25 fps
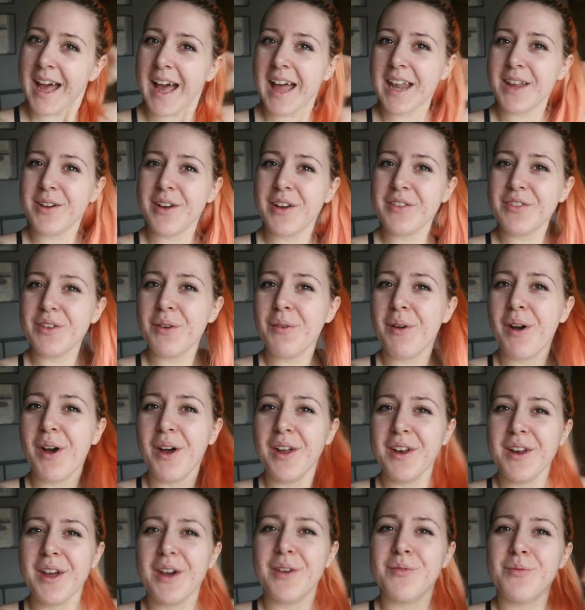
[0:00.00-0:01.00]
Hello
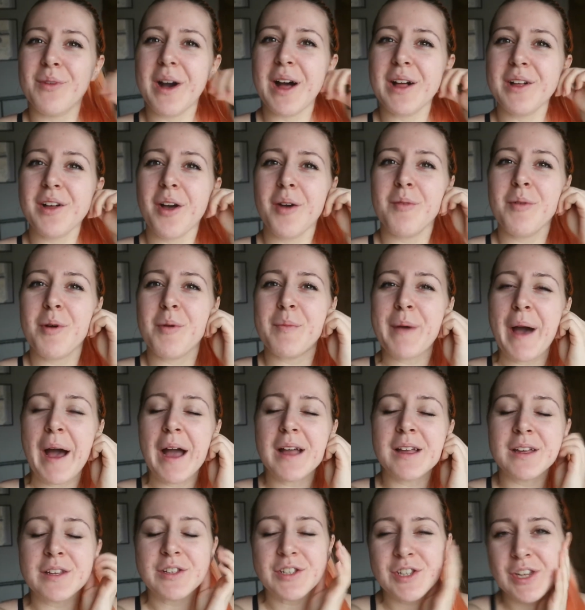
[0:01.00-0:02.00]
everyone and welcome
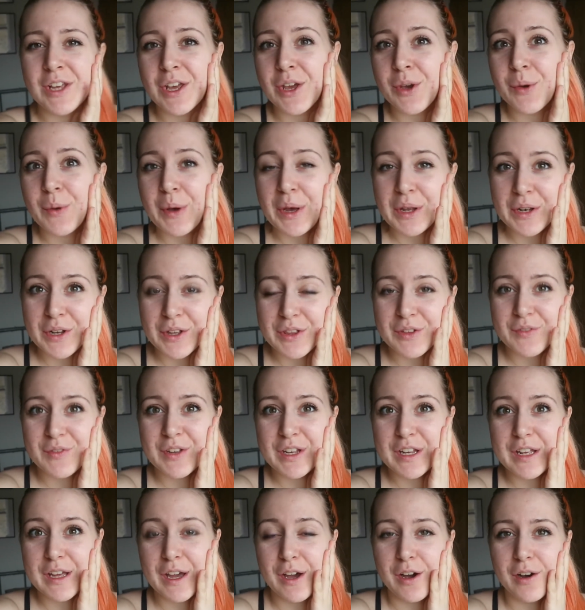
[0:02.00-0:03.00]
back to another
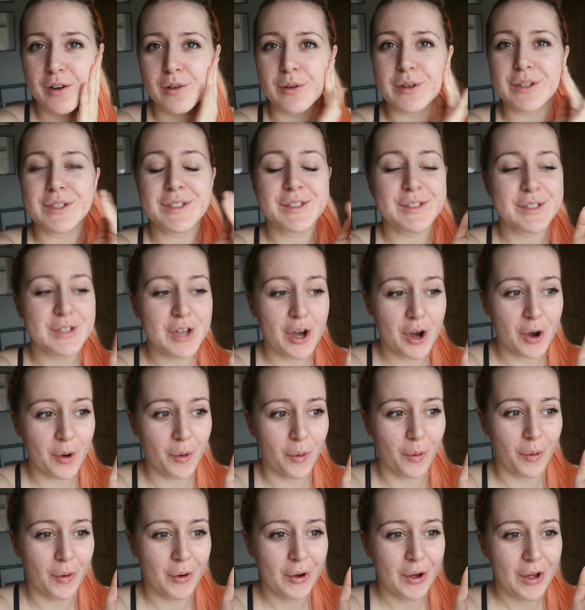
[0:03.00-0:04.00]
video.
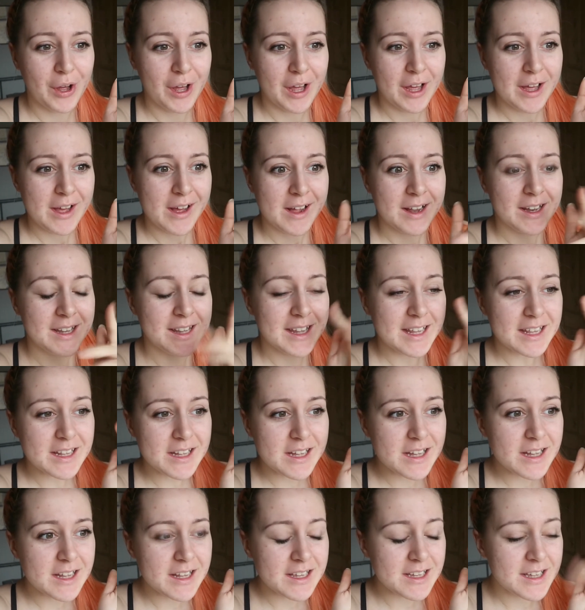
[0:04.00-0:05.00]
So,
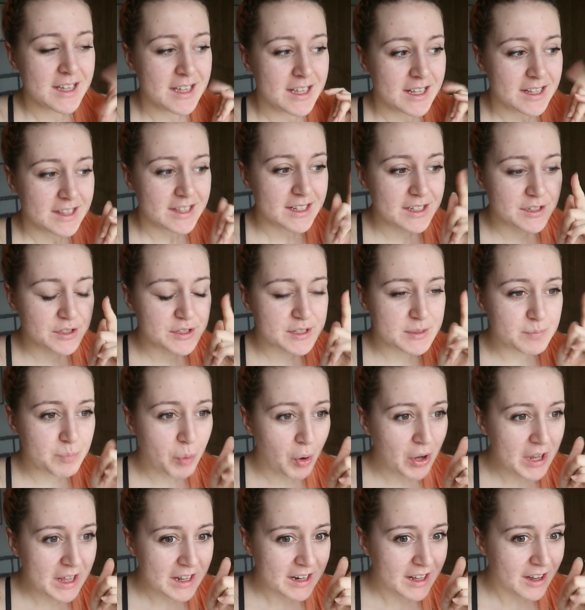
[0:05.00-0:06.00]
little
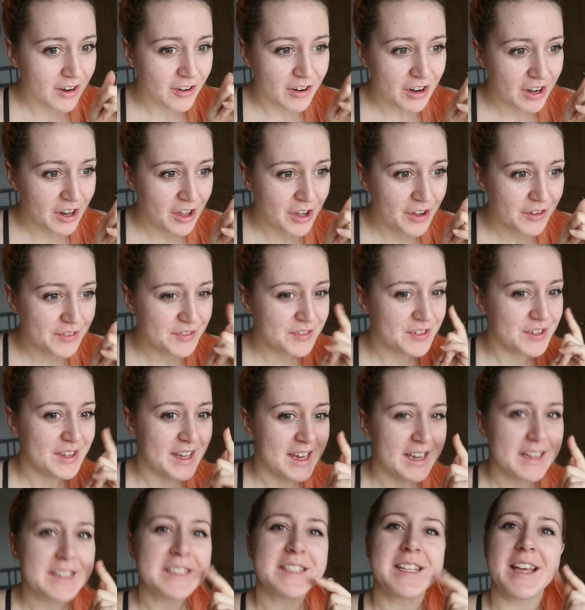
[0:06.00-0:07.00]
spoiler alert for
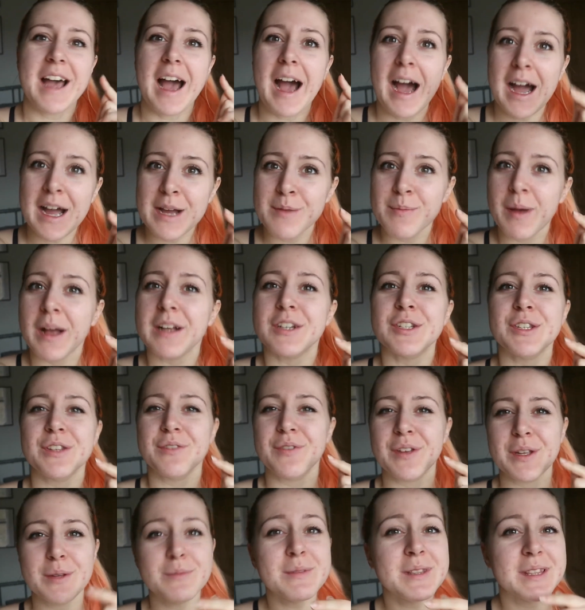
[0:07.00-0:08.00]
this. I'm actually
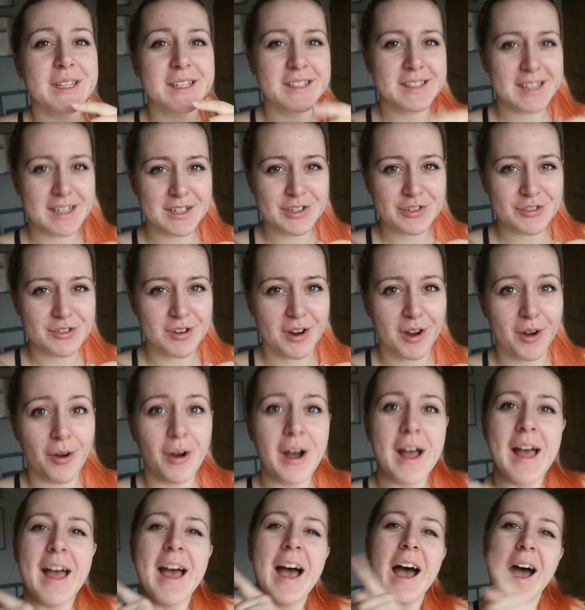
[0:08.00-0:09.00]
filming this
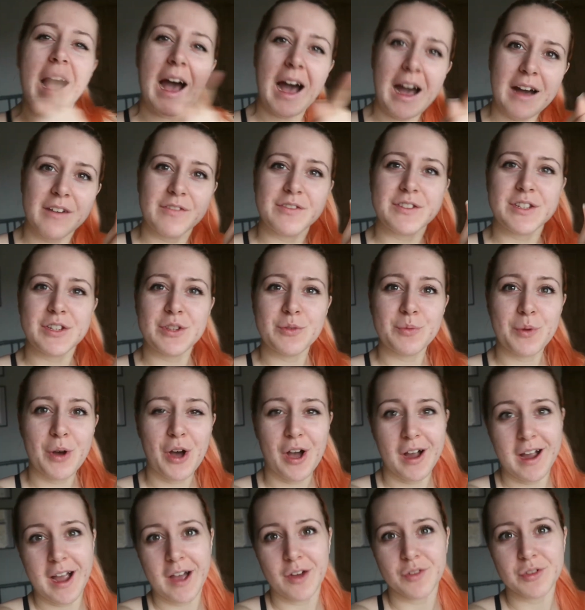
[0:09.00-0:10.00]
intro after the
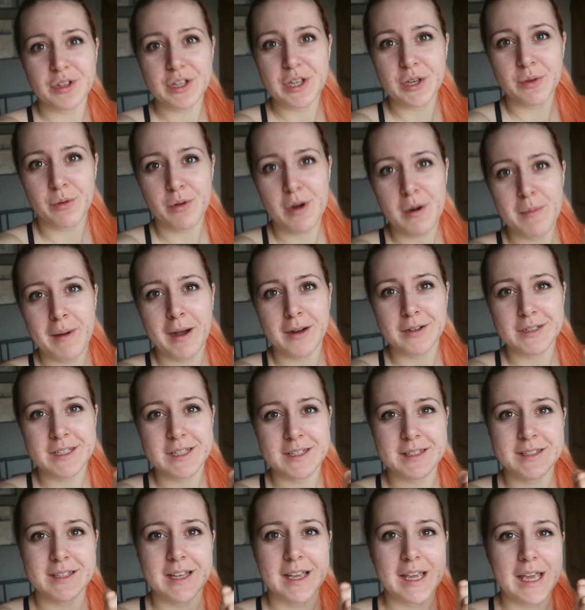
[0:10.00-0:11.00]
workout that you are about
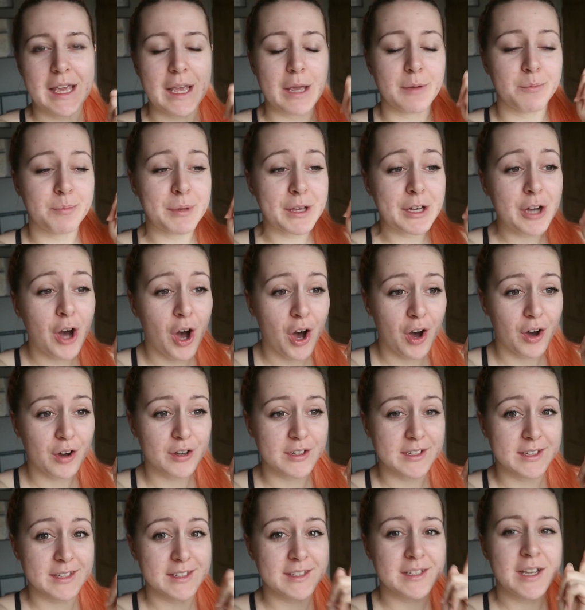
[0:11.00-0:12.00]
to see,
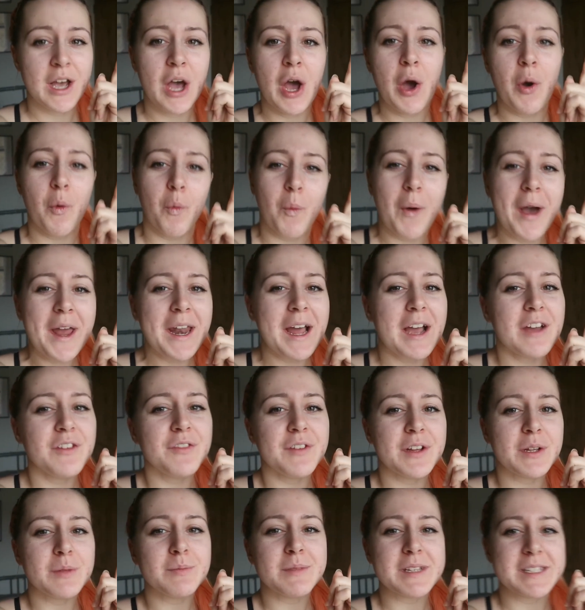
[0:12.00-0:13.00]
because when I
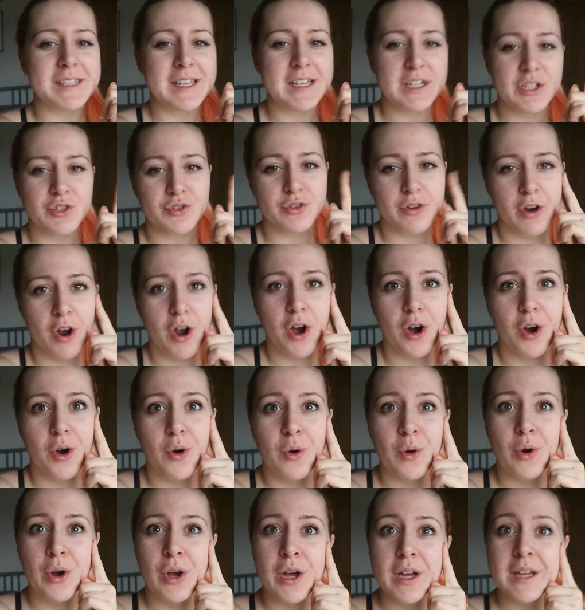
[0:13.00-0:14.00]
filmed this
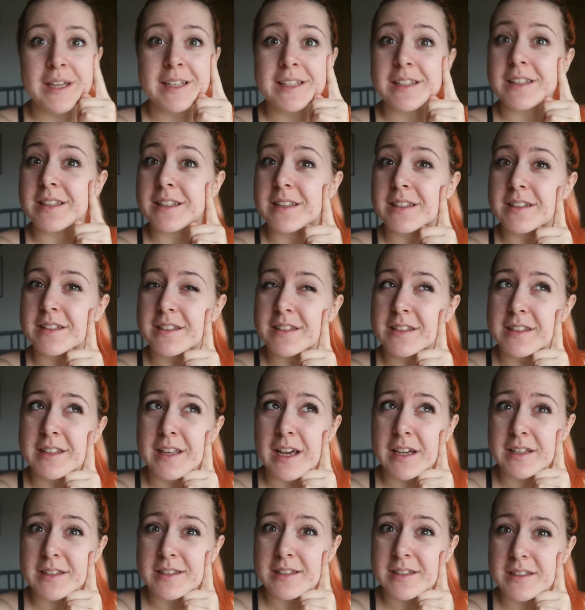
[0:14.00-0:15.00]
intro
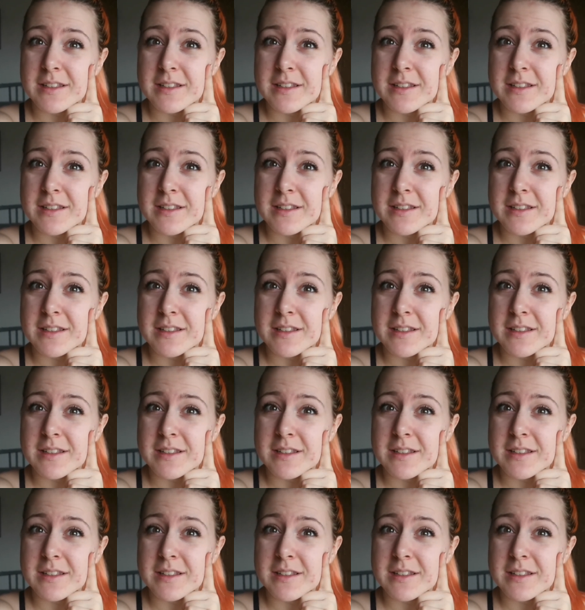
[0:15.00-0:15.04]
day